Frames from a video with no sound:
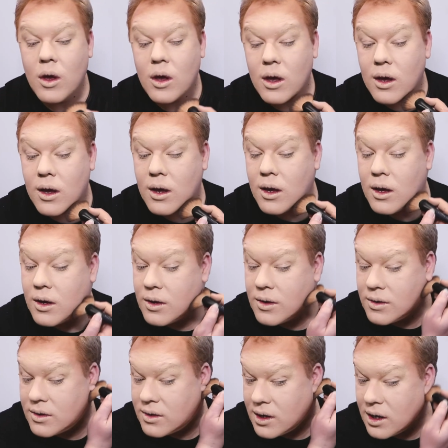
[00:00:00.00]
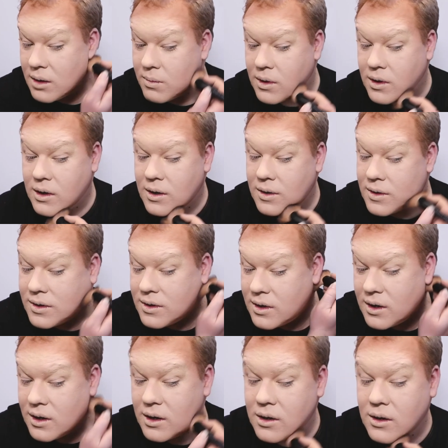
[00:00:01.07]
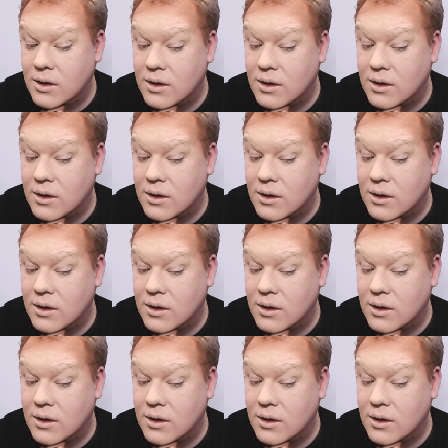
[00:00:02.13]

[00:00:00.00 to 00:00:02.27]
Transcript: And same on the other side.